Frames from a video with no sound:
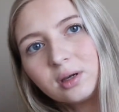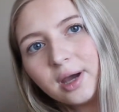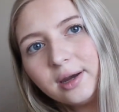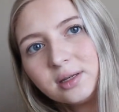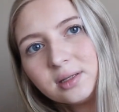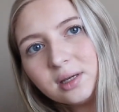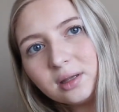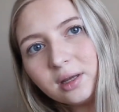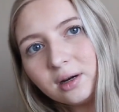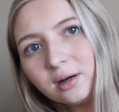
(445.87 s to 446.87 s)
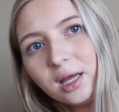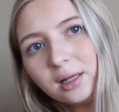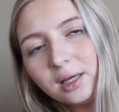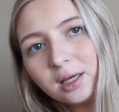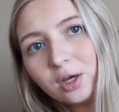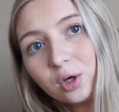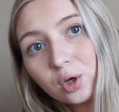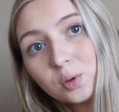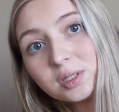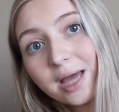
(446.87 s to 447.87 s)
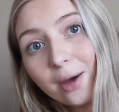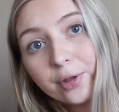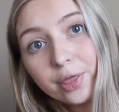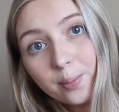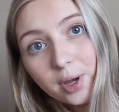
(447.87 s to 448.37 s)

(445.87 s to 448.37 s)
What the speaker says: kind of see it there, it like goes down in the